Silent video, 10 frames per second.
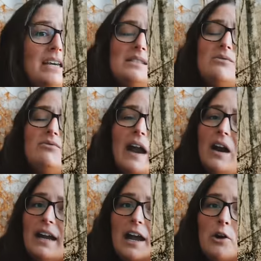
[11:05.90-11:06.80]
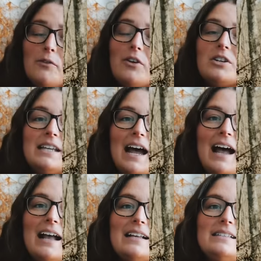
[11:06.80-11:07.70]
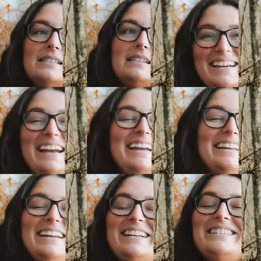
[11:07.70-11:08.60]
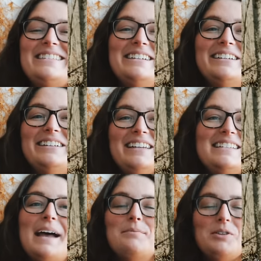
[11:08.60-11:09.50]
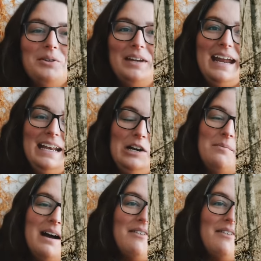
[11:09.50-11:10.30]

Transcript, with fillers: it's very oversized, and it still is absolutely hitting on my